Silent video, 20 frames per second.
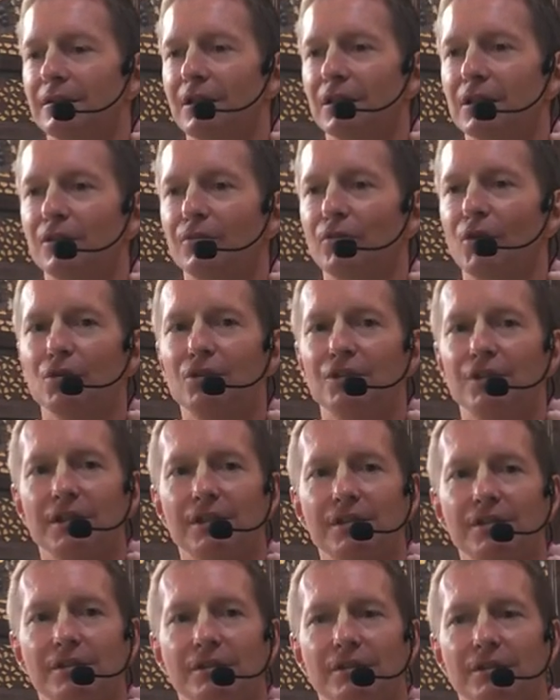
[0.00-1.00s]

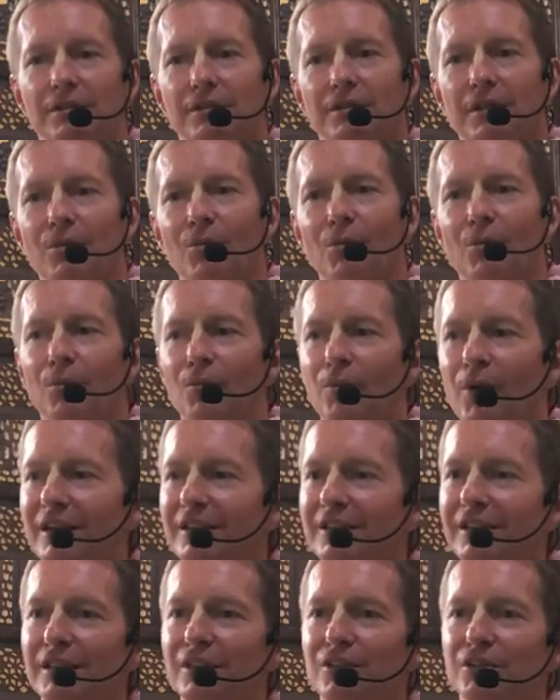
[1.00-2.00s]
devotees that
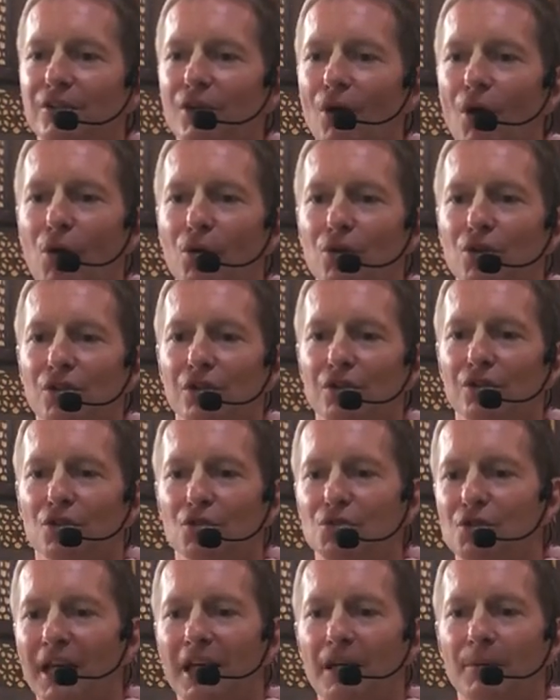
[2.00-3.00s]
went into the ocean to
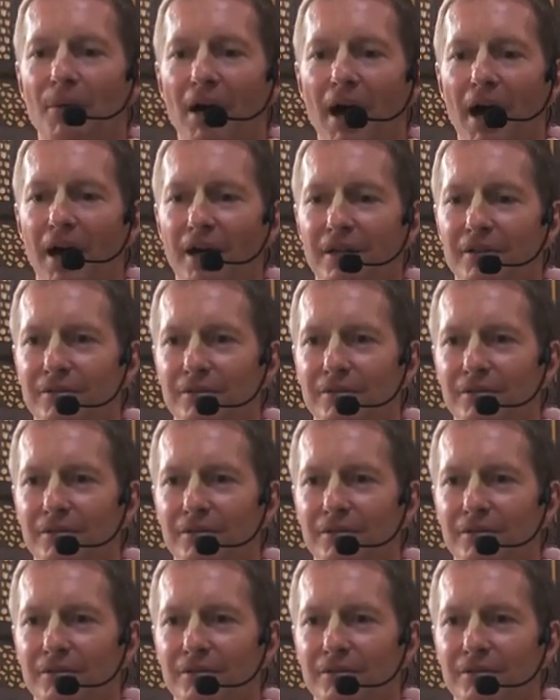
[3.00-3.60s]
take bath.